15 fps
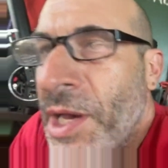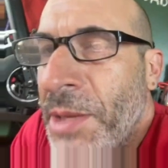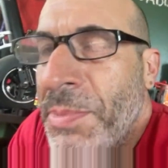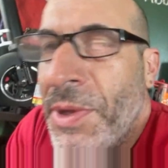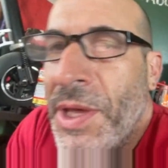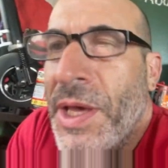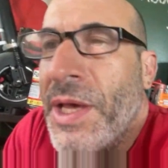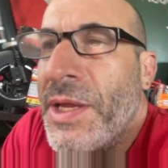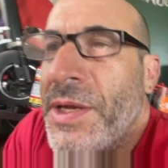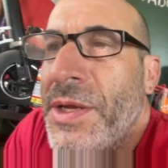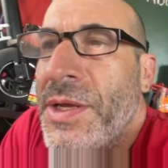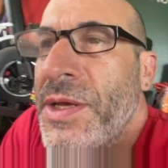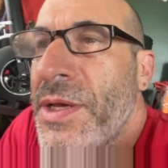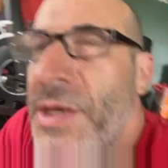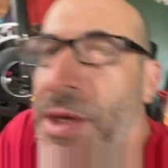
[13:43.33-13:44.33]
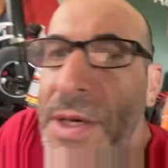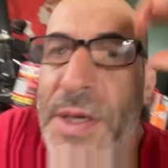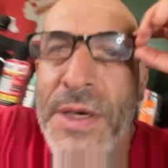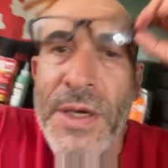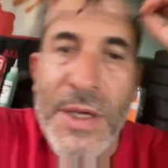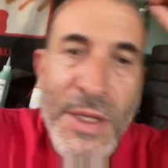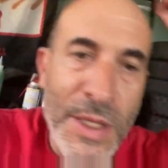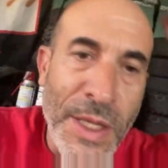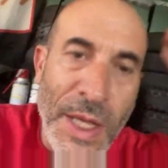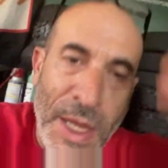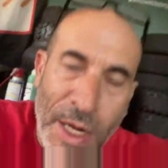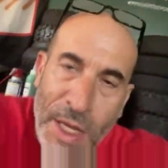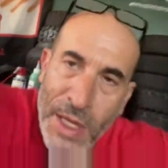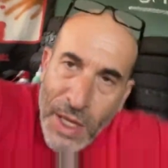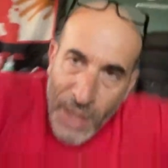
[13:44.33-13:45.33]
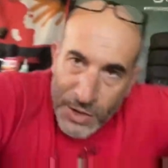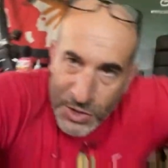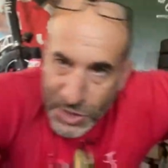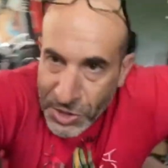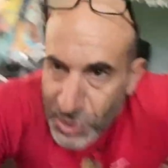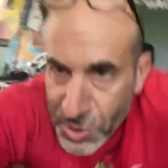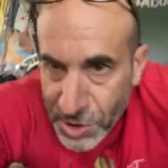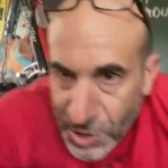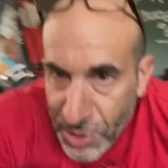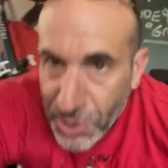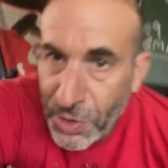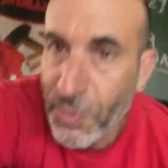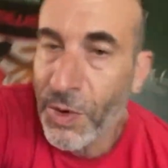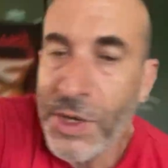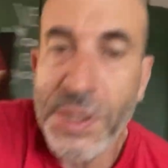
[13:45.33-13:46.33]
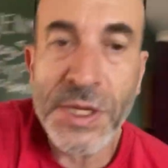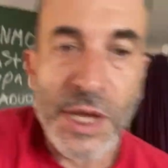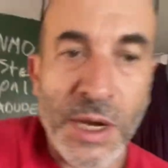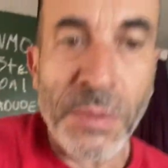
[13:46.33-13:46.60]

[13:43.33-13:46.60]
iPad, and I'll just use it till it runs out of